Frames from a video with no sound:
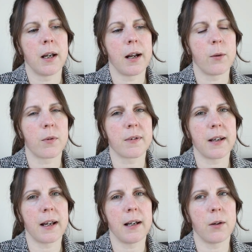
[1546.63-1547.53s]
and it wasn't
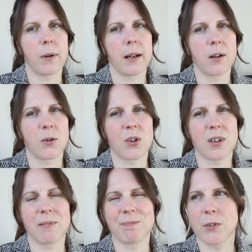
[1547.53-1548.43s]
halo-y, and I was
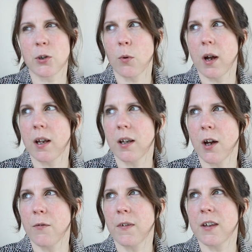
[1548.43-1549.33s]
just like, do I
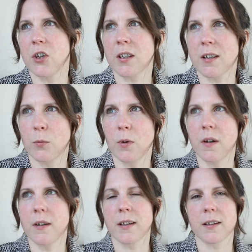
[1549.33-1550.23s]
go for this just because I
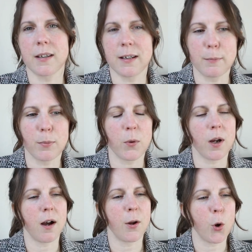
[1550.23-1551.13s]
want Dusty Dimple
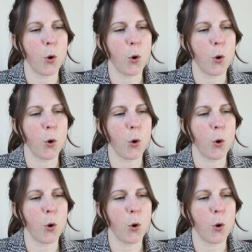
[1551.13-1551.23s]
yarn,